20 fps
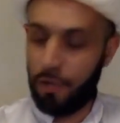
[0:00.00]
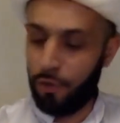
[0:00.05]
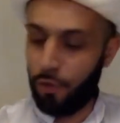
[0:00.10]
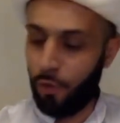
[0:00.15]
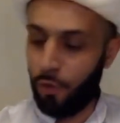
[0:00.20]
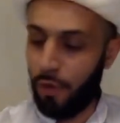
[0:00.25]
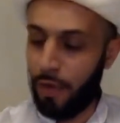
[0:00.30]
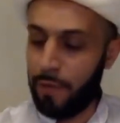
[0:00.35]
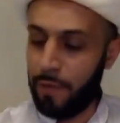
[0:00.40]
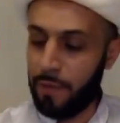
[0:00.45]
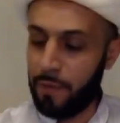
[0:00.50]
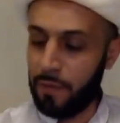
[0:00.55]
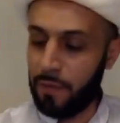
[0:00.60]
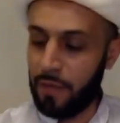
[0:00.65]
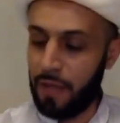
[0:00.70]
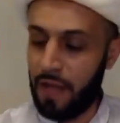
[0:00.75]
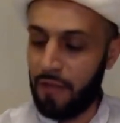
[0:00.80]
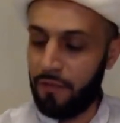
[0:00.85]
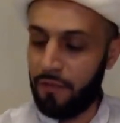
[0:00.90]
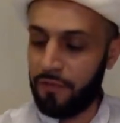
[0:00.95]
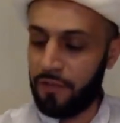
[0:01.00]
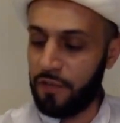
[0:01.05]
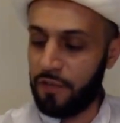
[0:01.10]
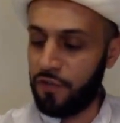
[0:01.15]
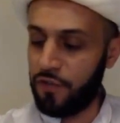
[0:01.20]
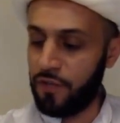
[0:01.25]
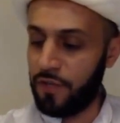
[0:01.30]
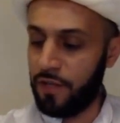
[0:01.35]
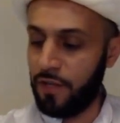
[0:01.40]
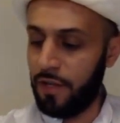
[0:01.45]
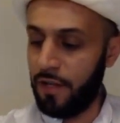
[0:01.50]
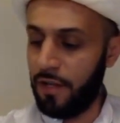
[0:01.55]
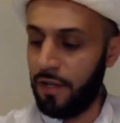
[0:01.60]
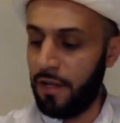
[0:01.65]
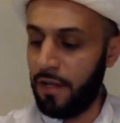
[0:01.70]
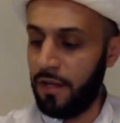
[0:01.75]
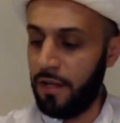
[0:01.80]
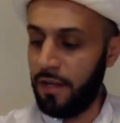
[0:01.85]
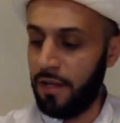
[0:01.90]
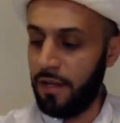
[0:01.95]
know why people have such
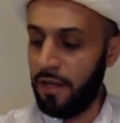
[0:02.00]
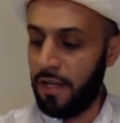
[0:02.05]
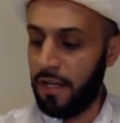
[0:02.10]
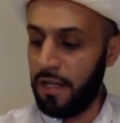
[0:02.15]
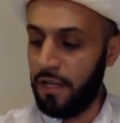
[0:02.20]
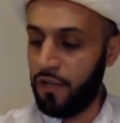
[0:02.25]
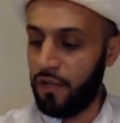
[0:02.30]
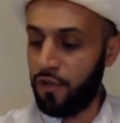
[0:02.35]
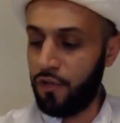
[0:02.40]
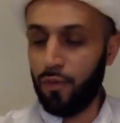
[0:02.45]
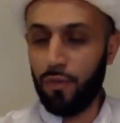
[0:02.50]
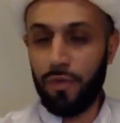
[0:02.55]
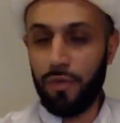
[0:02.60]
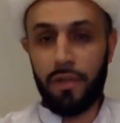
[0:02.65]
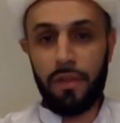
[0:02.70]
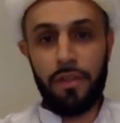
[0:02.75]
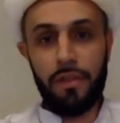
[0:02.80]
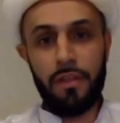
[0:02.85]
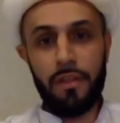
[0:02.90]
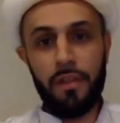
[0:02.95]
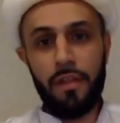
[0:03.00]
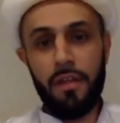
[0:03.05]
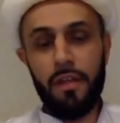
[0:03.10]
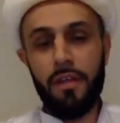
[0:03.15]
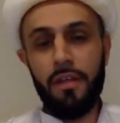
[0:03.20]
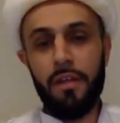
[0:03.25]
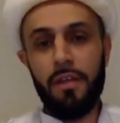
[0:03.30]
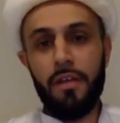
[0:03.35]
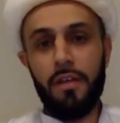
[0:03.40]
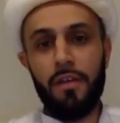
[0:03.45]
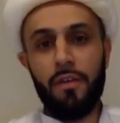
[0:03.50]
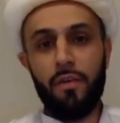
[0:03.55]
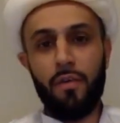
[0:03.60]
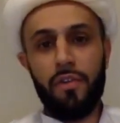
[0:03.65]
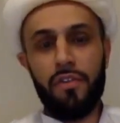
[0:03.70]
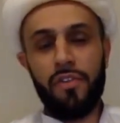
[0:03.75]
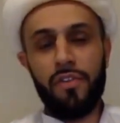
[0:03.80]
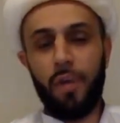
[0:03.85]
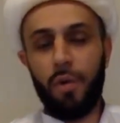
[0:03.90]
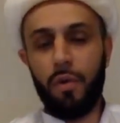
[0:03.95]
an issue with
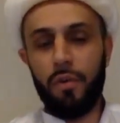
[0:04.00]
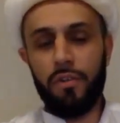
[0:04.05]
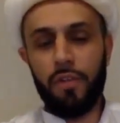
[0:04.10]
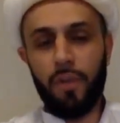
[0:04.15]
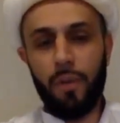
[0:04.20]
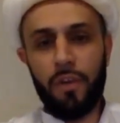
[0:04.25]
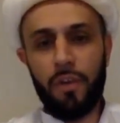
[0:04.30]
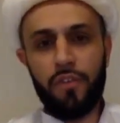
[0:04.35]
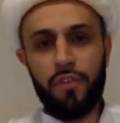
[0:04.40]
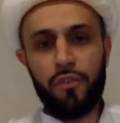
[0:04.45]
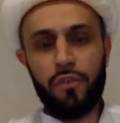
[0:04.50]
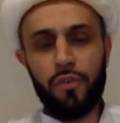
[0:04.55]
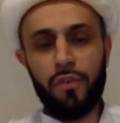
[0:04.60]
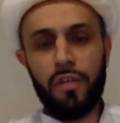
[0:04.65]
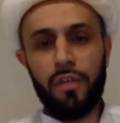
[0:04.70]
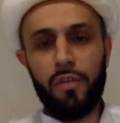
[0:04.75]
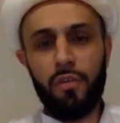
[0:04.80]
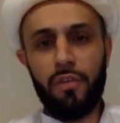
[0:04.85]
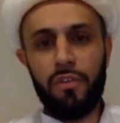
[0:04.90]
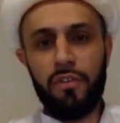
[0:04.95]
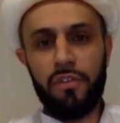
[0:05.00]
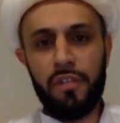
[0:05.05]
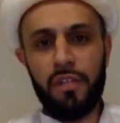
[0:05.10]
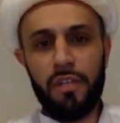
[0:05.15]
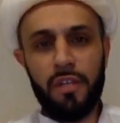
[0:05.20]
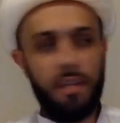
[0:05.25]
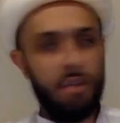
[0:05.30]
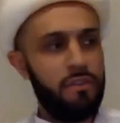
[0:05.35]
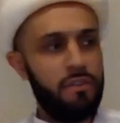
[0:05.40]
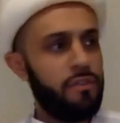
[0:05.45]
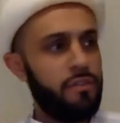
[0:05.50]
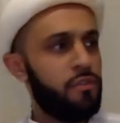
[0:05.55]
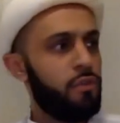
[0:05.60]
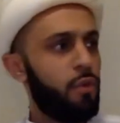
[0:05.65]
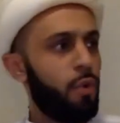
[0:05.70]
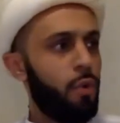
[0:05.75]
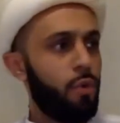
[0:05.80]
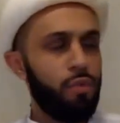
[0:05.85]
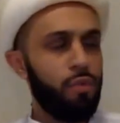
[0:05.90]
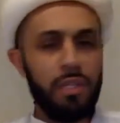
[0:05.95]
with tawassul and wasilah. This
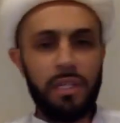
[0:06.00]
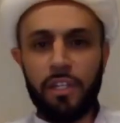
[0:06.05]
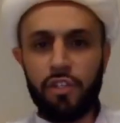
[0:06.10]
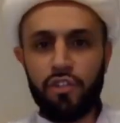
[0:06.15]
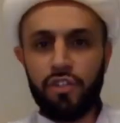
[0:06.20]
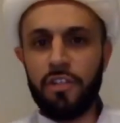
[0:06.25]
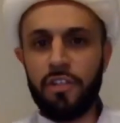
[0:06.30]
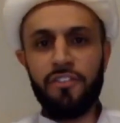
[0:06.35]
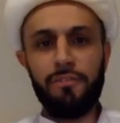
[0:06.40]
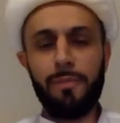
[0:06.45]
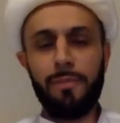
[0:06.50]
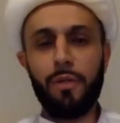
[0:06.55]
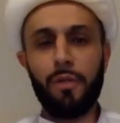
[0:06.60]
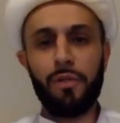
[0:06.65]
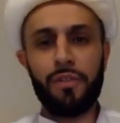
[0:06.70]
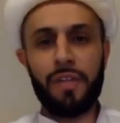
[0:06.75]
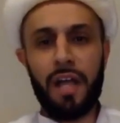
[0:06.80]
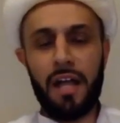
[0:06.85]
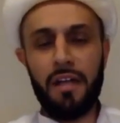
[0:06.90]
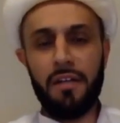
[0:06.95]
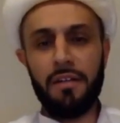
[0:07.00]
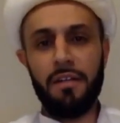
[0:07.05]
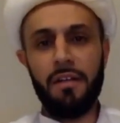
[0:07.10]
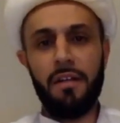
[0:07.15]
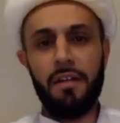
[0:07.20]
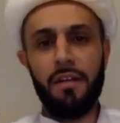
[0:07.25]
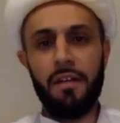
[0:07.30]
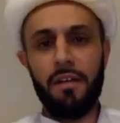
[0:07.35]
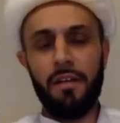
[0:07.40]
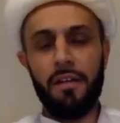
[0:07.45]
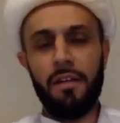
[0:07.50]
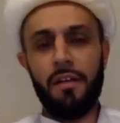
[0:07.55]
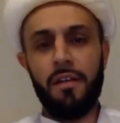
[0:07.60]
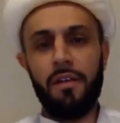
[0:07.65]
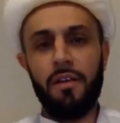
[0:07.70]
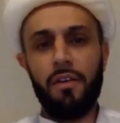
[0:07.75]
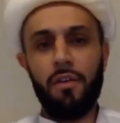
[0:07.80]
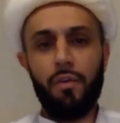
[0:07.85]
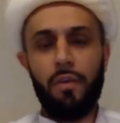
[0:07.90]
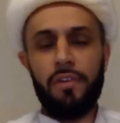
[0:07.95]
whole religion is built on
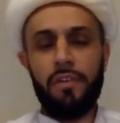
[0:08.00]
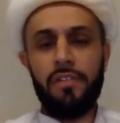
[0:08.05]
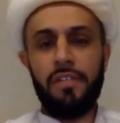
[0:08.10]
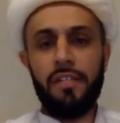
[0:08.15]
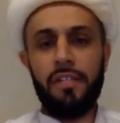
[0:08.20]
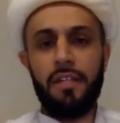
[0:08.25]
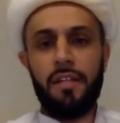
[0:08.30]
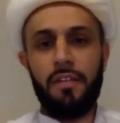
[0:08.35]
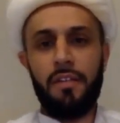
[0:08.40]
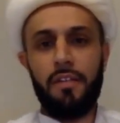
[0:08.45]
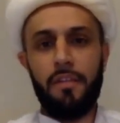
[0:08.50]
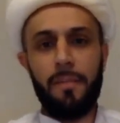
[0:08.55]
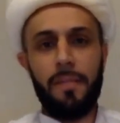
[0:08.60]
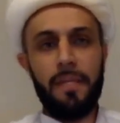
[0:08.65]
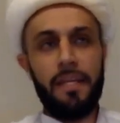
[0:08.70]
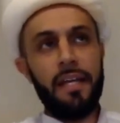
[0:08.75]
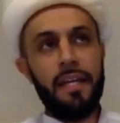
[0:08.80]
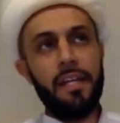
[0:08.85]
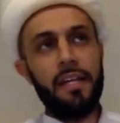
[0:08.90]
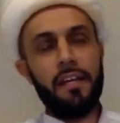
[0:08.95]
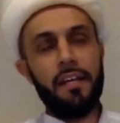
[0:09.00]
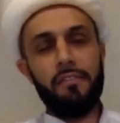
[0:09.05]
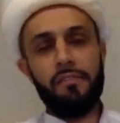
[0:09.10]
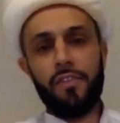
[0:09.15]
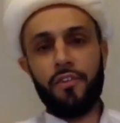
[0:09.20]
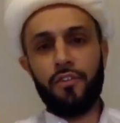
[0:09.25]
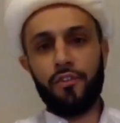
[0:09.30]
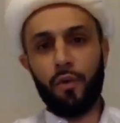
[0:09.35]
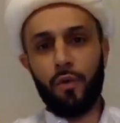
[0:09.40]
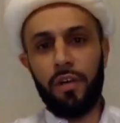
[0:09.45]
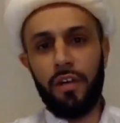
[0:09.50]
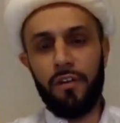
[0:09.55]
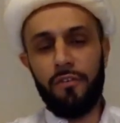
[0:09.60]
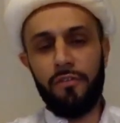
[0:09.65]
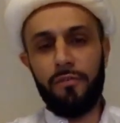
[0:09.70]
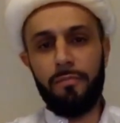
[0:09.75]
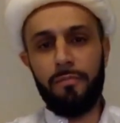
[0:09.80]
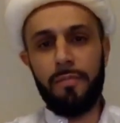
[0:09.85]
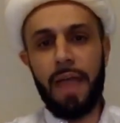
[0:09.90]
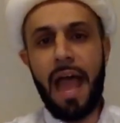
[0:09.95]
wasilah. The beginning of the story
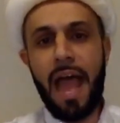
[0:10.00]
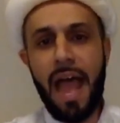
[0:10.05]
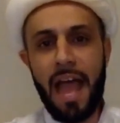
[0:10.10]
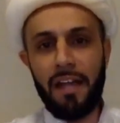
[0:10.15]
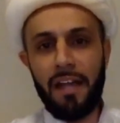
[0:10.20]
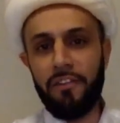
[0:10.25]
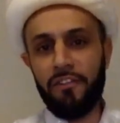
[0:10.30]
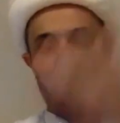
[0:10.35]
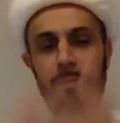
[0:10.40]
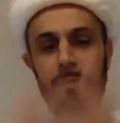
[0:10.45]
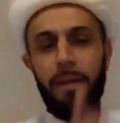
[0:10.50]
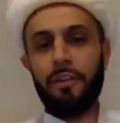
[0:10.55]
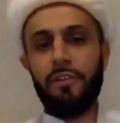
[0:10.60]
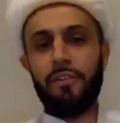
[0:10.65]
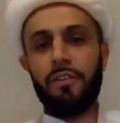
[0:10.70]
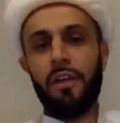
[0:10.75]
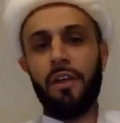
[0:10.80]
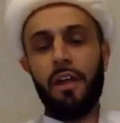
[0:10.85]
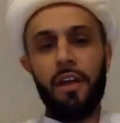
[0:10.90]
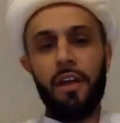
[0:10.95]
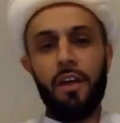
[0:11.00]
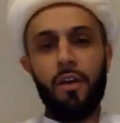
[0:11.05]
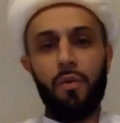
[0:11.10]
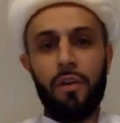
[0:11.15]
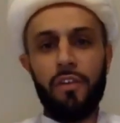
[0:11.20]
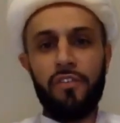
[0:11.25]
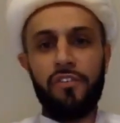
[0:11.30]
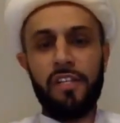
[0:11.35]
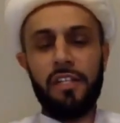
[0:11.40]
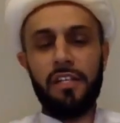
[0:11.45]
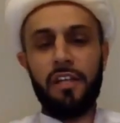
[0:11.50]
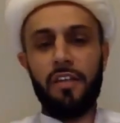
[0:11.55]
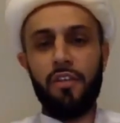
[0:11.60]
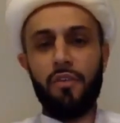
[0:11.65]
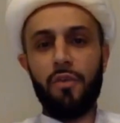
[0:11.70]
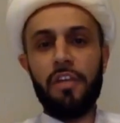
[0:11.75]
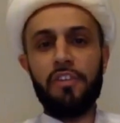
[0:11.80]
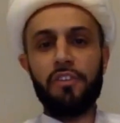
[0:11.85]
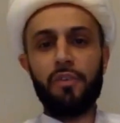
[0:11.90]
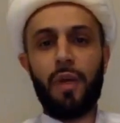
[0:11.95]
of man is about wasilah. The
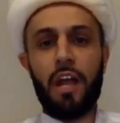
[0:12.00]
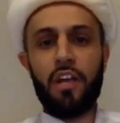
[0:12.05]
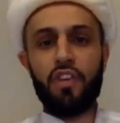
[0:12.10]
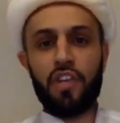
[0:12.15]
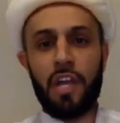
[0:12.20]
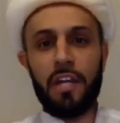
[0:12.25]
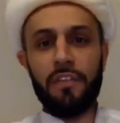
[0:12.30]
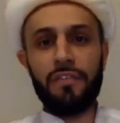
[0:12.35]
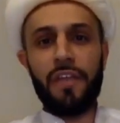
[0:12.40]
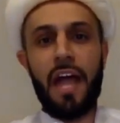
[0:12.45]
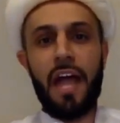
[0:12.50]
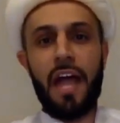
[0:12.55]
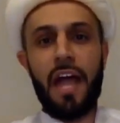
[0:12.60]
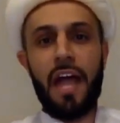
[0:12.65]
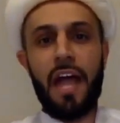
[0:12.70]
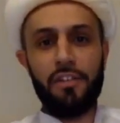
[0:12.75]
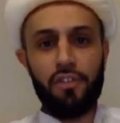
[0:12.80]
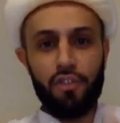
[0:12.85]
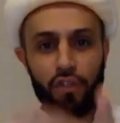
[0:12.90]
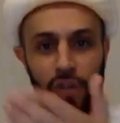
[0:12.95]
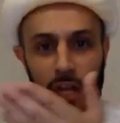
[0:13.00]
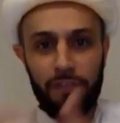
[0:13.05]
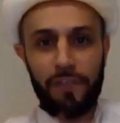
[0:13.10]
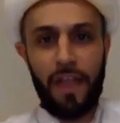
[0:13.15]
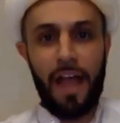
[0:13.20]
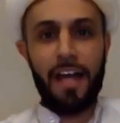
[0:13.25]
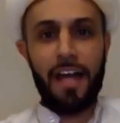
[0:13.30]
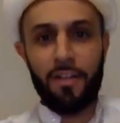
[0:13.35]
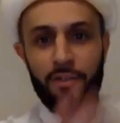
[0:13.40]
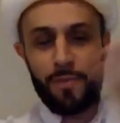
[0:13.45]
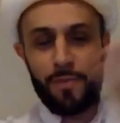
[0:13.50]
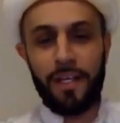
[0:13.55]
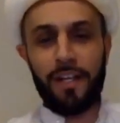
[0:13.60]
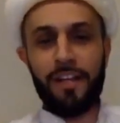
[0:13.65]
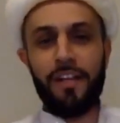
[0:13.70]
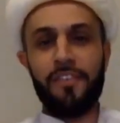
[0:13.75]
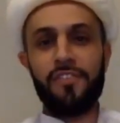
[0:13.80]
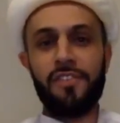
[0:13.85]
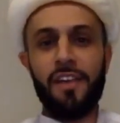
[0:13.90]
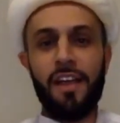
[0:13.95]
reason why shaitan is shaitan is
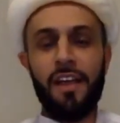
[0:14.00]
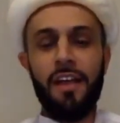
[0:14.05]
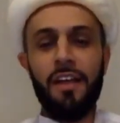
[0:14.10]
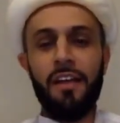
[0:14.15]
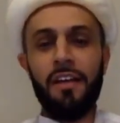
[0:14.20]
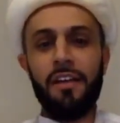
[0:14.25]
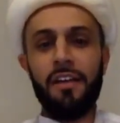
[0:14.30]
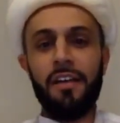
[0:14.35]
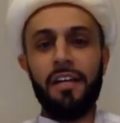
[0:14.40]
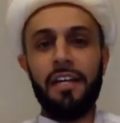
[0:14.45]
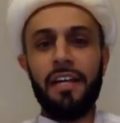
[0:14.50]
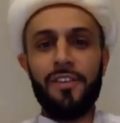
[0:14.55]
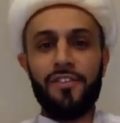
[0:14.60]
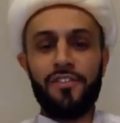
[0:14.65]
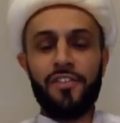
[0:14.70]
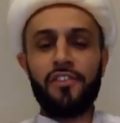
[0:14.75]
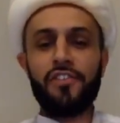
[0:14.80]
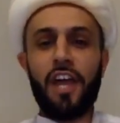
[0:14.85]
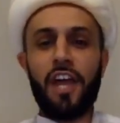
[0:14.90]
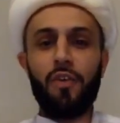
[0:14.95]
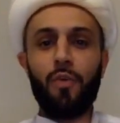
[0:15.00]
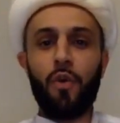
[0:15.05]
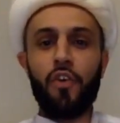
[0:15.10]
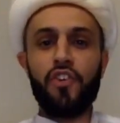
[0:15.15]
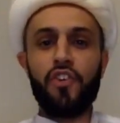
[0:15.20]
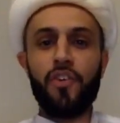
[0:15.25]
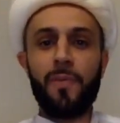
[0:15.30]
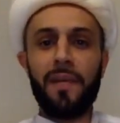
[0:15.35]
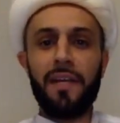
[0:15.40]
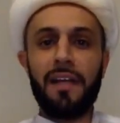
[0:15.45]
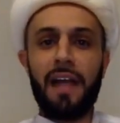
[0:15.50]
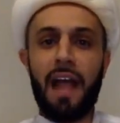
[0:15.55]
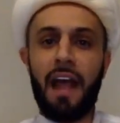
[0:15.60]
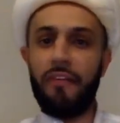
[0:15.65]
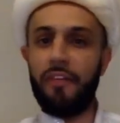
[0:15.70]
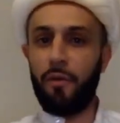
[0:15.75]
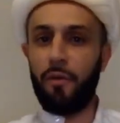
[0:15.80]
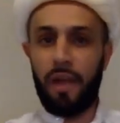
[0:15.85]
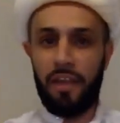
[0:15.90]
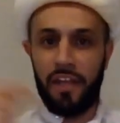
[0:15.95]
because he insists on worshiping God
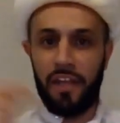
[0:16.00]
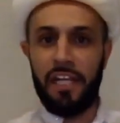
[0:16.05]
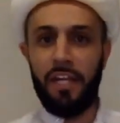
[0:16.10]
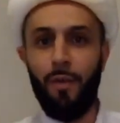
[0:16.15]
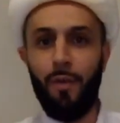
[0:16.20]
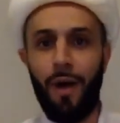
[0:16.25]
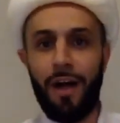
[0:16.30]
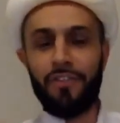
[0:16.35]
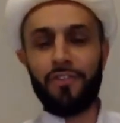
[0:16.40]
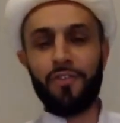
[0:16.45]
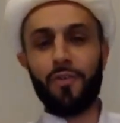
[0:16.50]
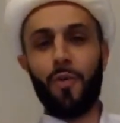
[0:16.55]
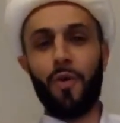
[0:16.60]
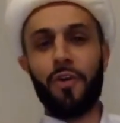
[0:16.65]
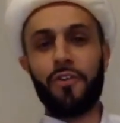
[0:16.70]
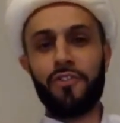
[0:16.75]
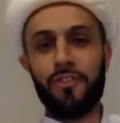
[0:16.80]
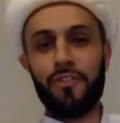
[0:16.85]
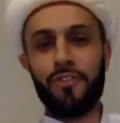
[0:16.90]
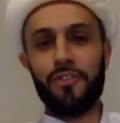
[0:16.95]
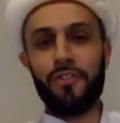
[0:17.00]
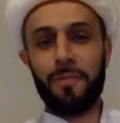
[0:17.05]
the way that he wants to worship.